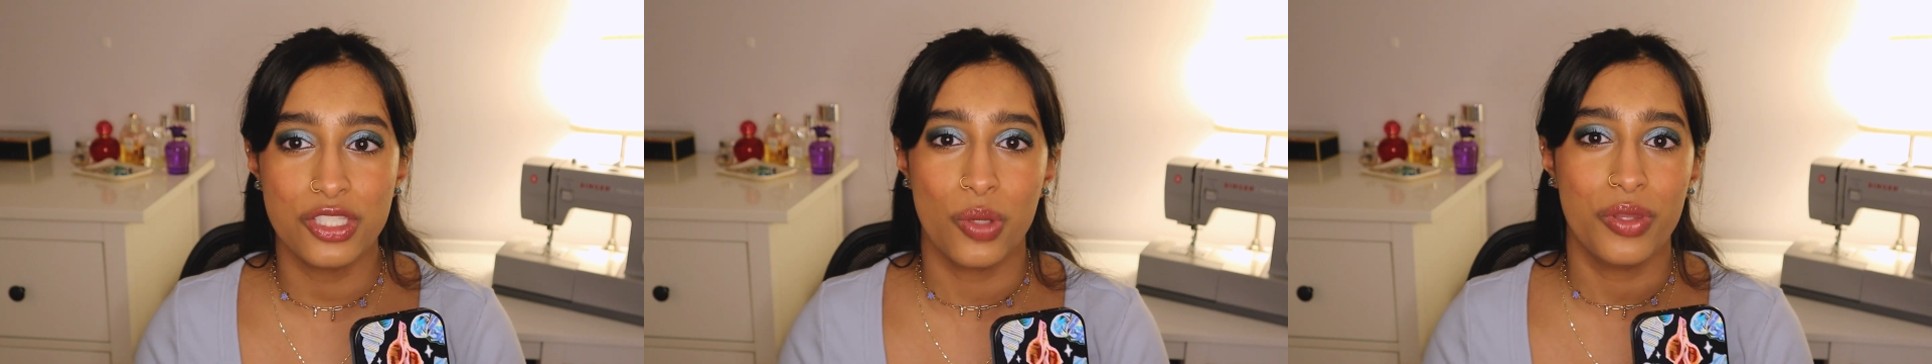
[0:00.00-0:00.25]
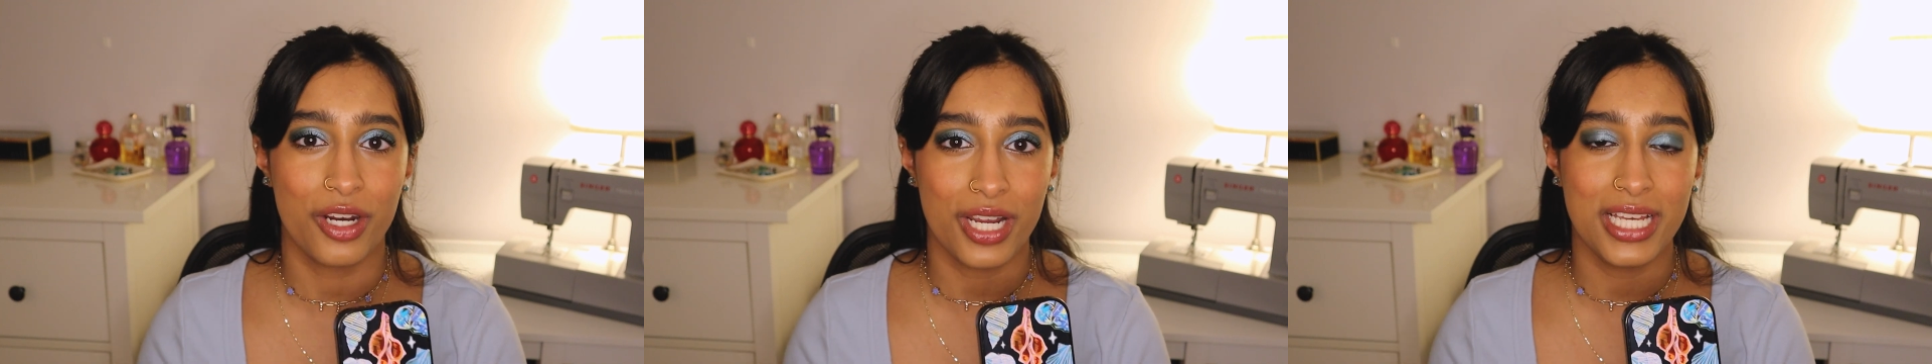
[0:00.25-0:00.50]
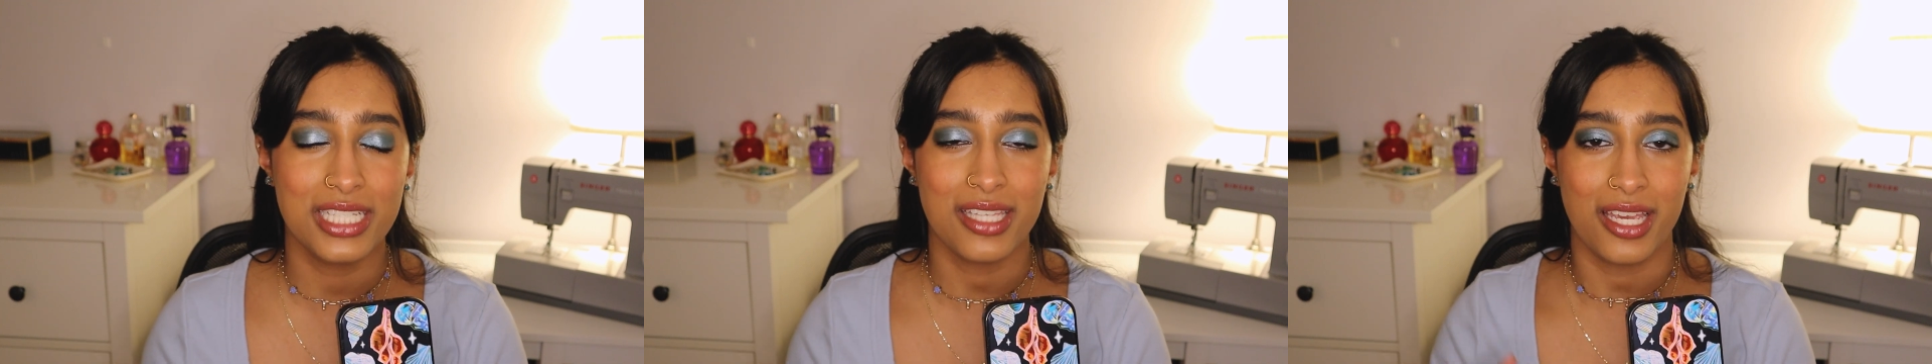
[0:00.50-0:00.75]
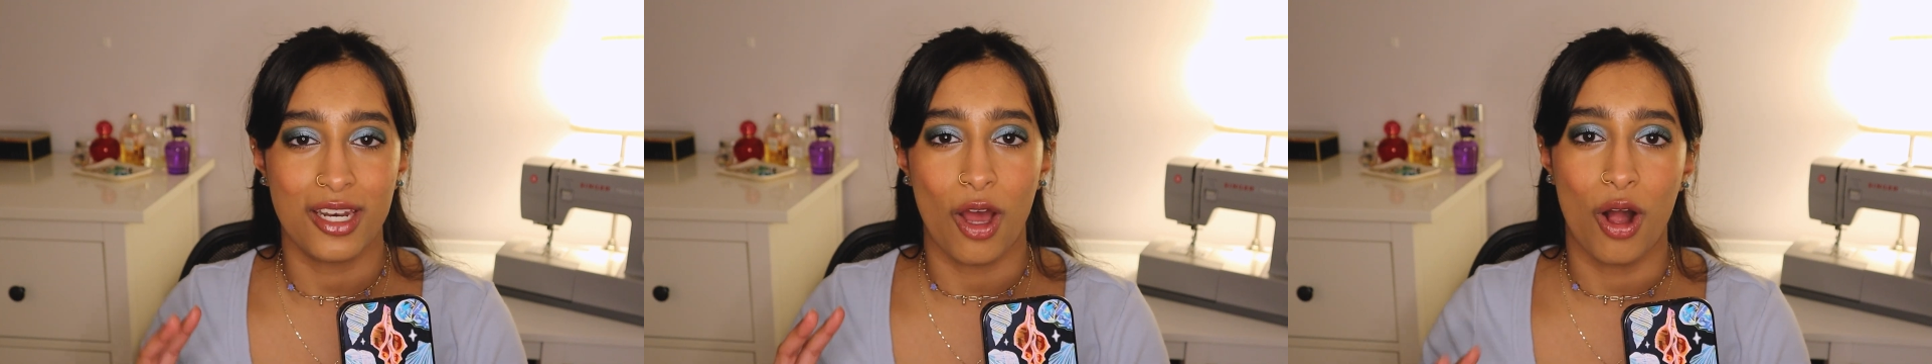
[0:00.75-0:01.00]
so there
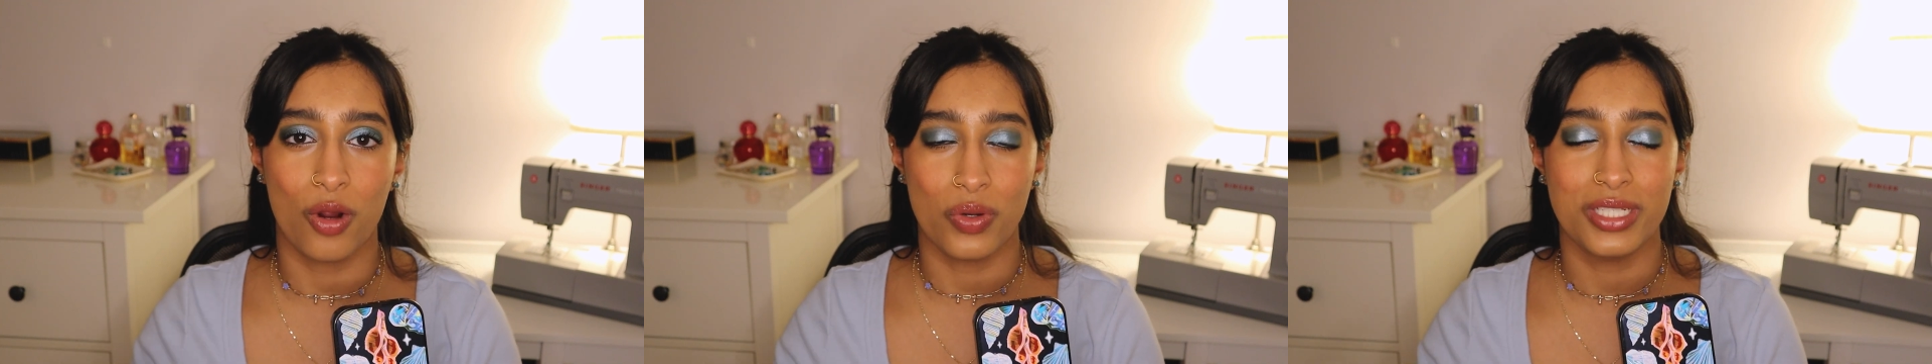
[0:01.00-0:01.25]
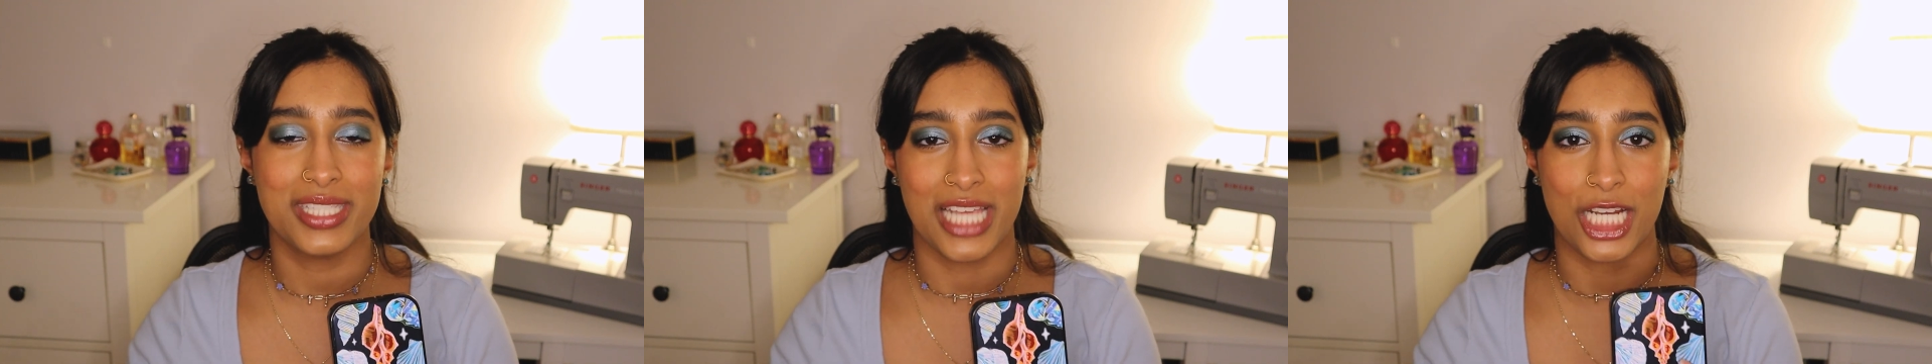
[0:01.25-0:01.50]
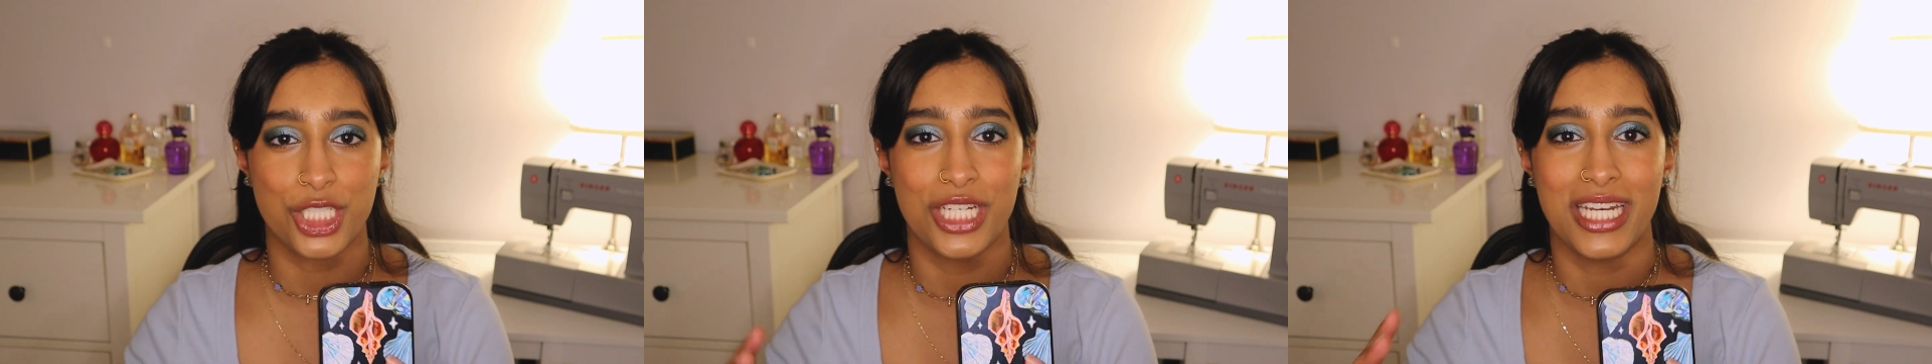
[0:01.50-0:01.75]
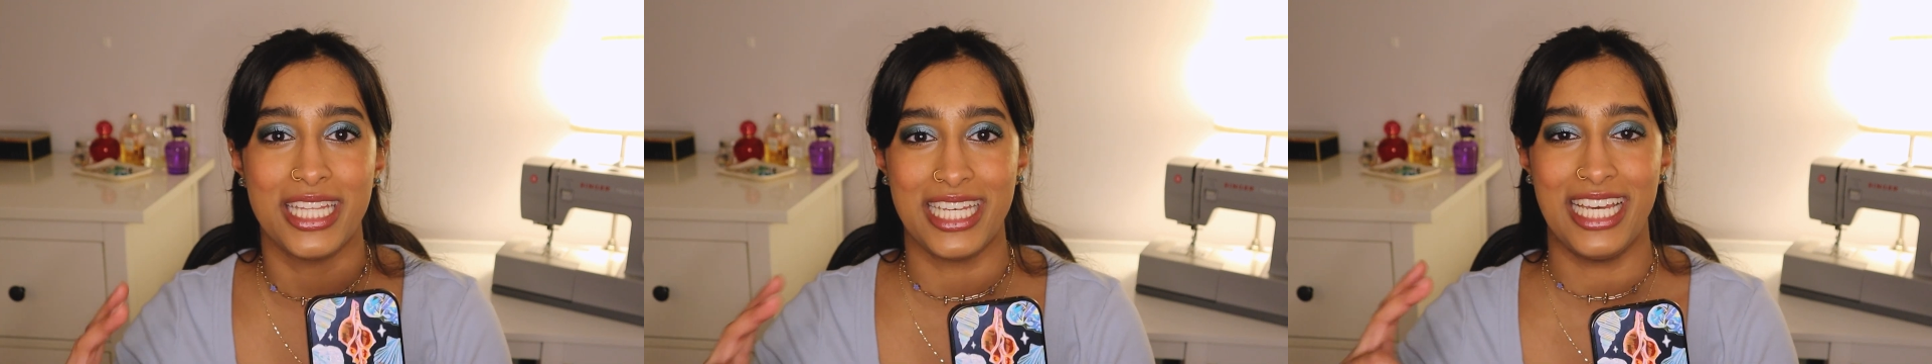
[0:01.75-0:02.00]
is like an awkward
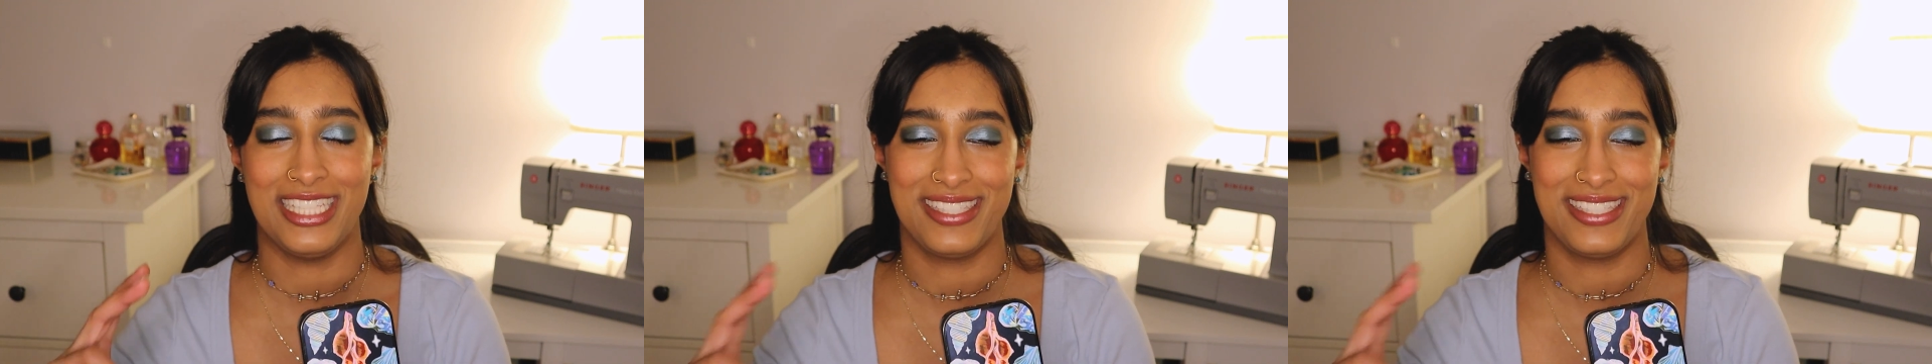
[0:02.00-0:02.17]
section in the